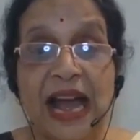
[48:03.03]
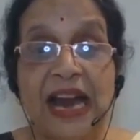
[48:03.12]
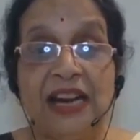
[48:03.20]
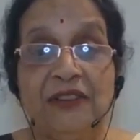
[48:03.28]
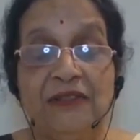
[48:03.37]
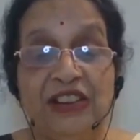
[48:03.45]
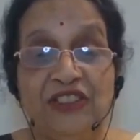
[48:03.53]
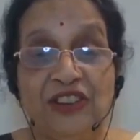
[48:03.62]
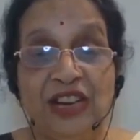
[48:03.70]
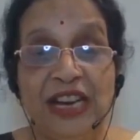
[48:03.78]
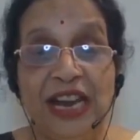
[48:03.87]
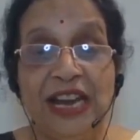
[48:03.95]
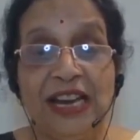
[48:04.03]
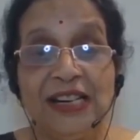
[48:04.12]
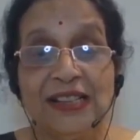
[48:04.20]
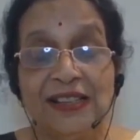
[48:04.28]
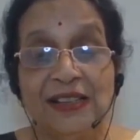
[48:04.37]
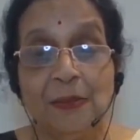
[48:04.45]
that which
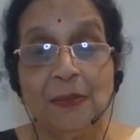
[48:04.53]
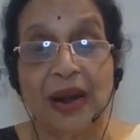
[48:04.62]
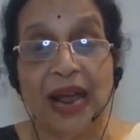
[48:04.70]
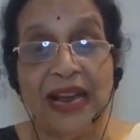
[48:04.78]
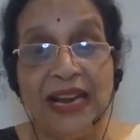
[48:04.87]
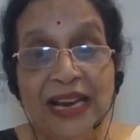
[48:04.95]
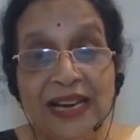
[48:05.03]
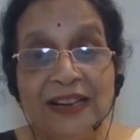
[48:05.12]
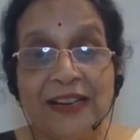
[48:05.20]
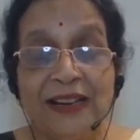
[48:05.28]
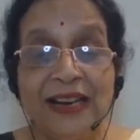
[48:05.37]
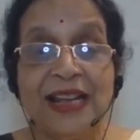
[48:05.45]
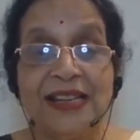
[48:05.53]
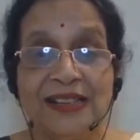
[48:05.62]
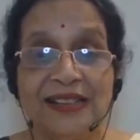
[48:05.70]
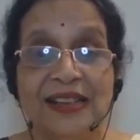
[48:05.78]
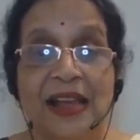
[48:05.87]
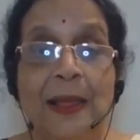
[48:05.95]
creates the brightness
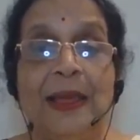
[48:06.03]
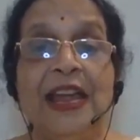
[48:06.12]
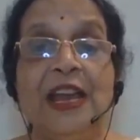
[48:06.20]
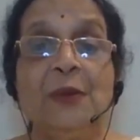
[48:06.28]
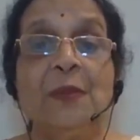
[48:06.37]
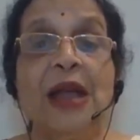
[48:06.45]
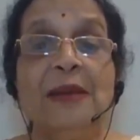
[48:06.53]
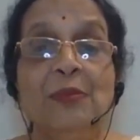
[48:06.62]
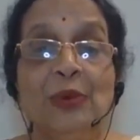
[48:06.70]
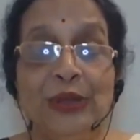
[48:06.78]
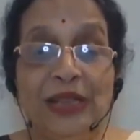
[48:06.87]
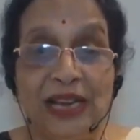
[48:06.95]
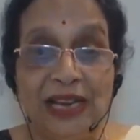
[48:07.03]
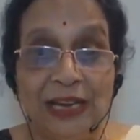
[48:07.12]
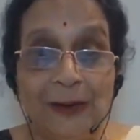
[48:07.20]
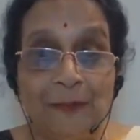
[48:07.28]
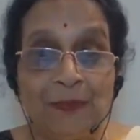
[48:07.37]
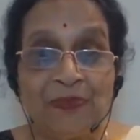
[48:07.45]
in my
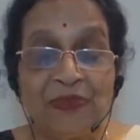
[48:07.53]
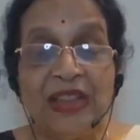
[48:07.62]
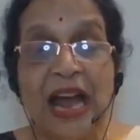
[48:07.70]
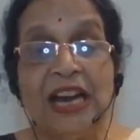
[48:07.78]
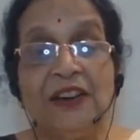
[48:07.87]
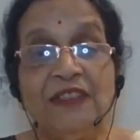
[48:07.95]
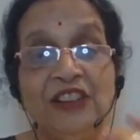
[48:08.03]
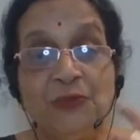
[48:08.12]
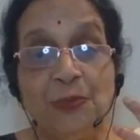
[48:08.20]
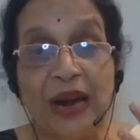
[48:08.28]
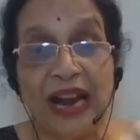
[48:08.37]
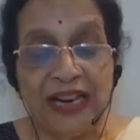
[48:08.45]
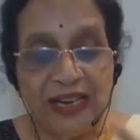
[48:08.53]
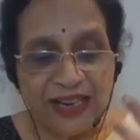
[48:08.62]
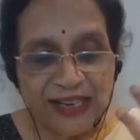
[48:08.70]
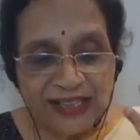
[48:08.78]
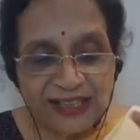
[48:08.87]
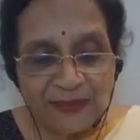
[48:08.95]
buddhi, that which
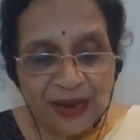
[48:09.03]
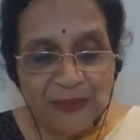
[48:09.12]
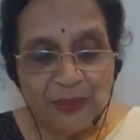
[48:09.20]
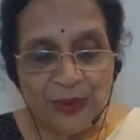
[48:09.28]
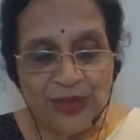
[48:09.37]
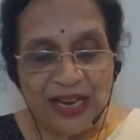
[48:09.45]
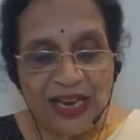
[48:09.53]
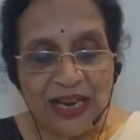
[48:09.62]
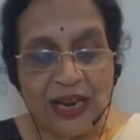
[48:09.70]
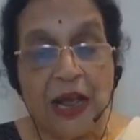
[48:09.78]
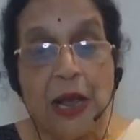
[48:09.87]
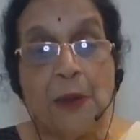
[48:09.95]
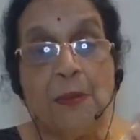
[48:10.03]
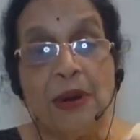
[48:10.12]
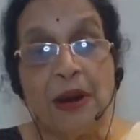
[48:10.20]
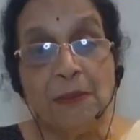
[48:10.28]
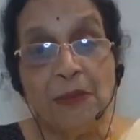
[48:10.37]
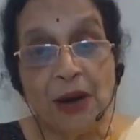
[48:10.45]
brightens my buddhi.
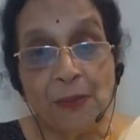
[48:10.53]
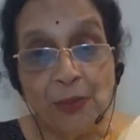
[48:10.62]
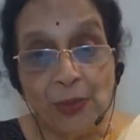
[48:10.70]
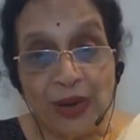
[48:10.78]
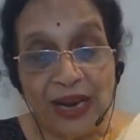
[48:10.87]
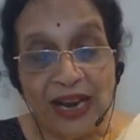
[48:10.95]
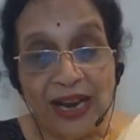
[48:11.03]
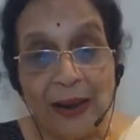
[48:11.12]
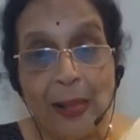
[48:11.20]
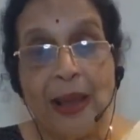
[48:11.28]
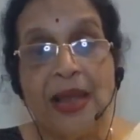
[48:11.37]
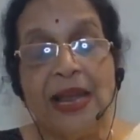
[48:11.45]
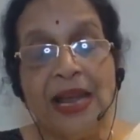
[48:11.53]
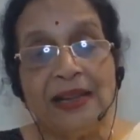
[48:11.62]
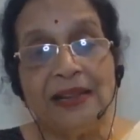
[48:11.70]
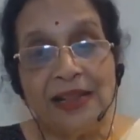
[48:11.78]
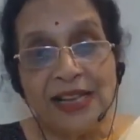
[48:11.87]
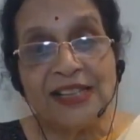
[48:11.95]
Brahmapure.
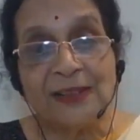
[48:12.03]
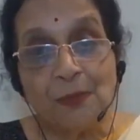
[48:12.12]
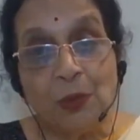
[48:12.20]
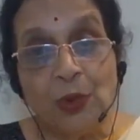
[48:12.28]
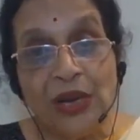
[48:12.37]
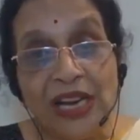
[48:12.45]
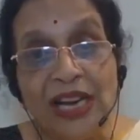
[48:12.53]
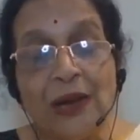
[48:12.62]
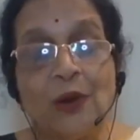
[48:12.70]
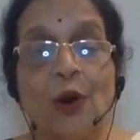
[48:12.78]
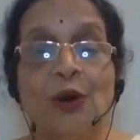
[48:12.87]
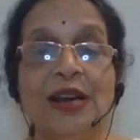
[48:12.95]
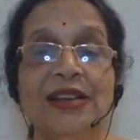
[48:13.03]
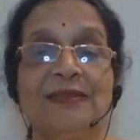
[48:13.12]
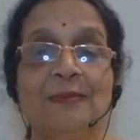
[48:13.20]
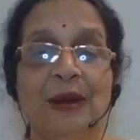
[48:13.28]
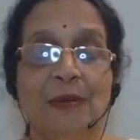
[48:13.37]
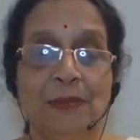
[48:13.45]
In this puri called as
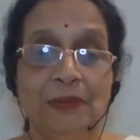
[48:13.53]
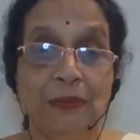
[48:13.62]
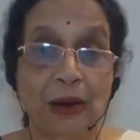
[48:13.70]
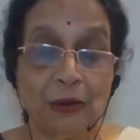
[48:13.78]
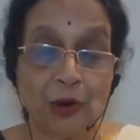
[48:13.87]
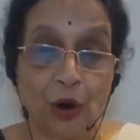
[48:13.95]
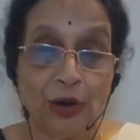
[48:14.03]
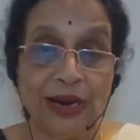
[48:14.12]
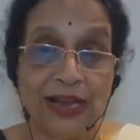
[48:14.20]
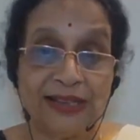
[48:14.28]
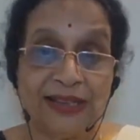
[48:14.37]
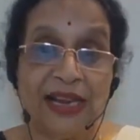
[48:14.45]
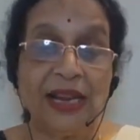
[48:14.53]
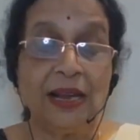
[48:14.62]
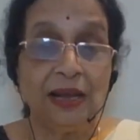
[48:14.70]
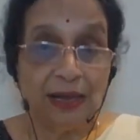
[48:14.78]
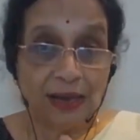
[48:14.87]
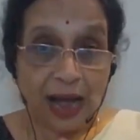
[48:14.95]

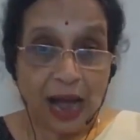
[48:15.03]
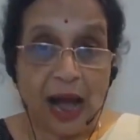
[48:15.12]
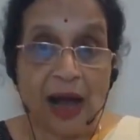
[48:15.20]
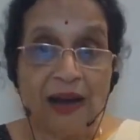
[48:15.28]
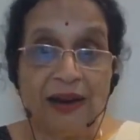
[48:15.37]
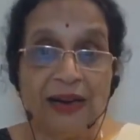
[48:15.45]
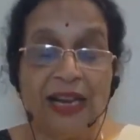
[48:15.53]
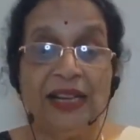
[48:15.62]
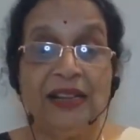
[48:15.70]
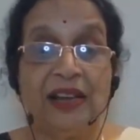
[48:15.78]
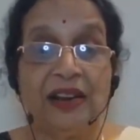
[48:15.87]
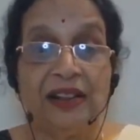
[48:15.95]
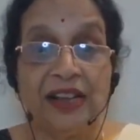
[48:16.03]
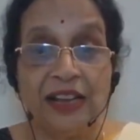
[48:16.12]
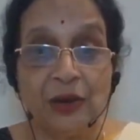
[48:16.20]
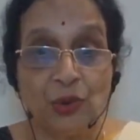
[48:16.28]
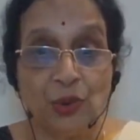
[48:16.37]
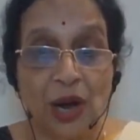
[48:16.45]
the heart, in the
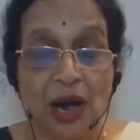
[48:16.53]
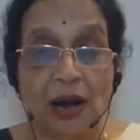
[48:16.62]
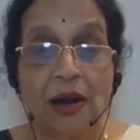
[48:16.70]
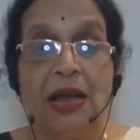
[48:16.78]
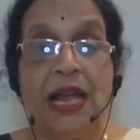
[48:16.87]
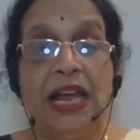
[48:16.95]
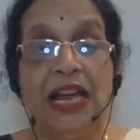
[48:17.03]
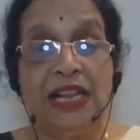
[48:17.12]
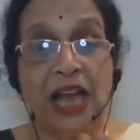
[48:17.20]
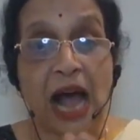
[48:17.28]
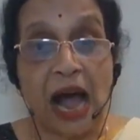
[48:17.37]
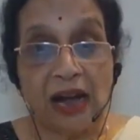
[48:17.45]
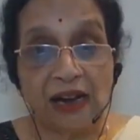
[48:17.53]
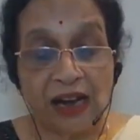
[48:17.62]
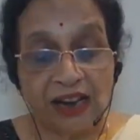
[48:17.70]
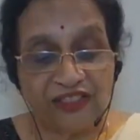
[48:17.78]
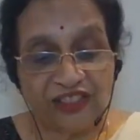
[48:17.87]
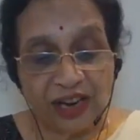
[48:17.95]
hridaya guha, in the
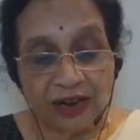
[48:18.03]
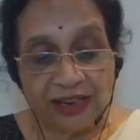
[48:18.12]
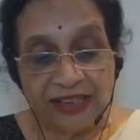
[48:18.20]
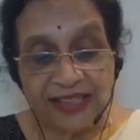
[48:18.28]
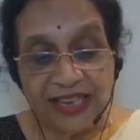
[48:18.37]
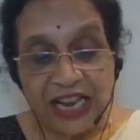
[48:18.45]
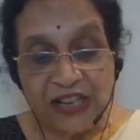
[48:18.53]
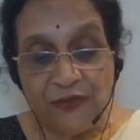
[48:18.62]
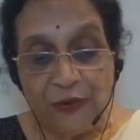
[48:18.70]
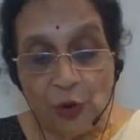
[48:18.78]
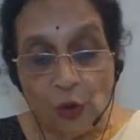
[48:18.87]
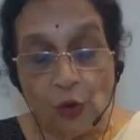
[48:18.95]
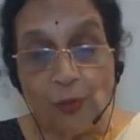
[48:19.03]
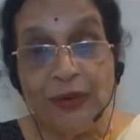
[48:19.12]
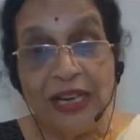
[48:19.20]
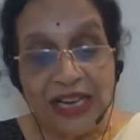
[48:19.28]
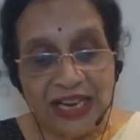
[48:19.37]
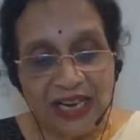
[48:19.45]
akasha, he says
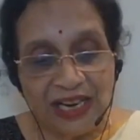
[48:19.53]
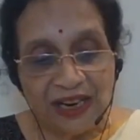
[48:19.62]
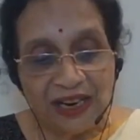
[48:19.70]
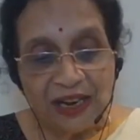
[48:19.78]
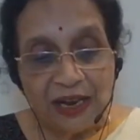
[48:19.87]
vyomni.